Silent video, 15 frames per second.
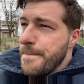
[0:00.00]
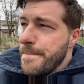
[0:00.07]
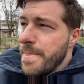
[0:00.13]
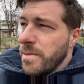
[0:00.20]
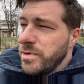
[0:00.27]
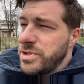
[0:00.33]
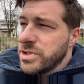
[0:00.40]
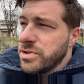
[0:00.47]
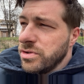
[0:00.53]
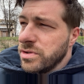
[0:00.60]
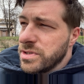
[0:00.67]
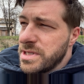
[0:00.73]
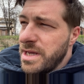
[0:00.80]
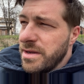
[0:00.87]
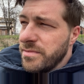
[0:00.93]
which is cool
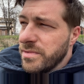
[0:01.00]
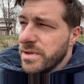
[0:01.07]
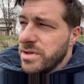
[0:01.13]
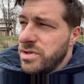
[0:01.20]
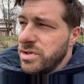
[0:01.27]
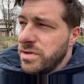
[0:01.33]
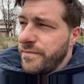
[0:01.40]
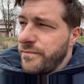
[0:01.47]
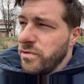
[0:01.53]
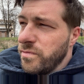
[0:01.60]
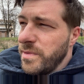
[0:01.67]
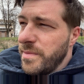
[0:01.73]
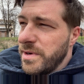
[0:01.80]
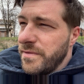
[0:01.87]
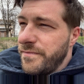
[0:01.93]
because that could afford
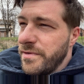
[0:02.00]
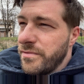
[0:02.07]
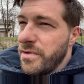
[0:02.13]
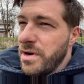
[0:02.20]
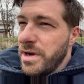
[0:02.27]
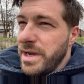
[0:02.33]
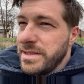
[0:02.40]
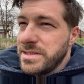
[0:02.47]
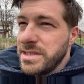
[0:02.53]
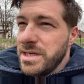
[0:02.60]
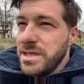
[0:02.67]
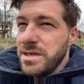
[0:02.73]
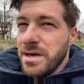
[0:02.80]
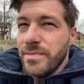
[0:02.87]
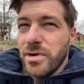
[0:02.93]
me a bit of
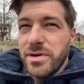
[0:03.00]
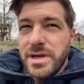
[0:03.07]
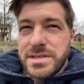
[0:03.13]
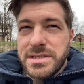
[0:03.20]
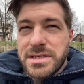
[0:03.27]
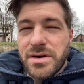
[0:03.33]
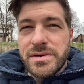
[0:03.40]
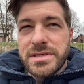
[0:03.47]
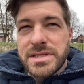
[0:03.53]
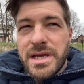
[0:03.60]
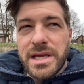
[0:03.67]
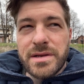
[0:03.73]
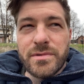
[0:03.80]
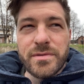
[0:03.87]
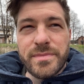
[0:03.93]
variety. I'm not necessarily
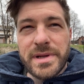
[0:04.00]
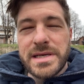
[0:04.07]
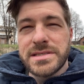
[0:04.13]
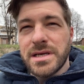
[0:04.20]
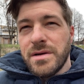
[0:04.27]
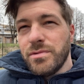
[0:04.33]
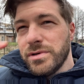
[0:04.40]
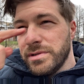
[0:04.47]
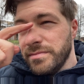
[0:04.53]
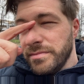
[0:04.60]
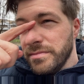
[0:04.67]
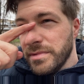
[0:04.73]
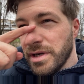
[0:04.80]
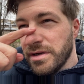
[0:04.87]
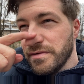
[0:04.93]
staying in one place. I would
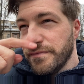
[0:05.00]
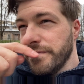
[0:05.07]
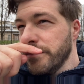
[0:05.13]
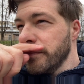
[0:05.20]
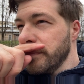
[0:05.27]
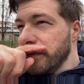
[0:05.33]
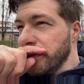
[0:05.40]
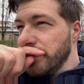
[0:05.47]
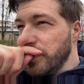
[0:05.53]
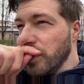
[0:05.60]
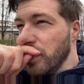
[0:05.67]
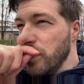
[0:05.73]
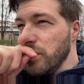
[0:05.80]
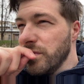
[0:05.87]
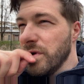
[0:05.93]
kind of
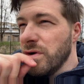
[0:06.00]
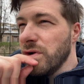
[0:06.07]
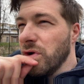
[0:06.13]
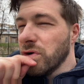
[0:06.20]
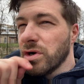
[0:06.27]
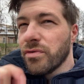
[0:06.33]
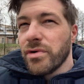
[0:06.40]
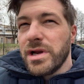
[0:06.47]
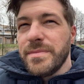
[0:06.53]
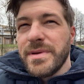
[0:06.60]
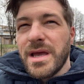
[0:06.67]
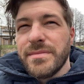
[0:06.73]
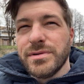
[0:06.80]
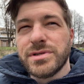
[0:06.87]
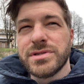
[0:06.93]
no longer really be
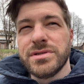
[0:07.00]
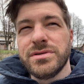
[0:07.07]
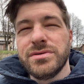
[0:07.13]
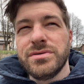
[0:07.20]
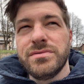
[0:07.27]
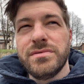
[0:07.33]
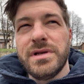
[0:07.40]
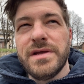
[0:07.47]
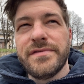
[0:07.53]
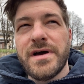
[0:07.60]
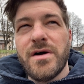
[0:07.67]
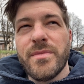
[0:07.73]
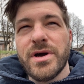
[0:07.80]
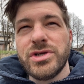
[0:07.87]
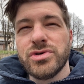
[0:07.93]
able to live
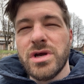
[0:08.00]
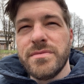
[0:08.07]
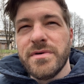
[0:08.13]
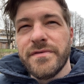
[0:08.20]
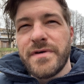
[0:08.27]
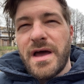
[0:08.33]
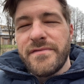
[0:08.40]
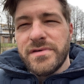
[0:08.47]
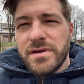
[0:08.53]
out my dream of having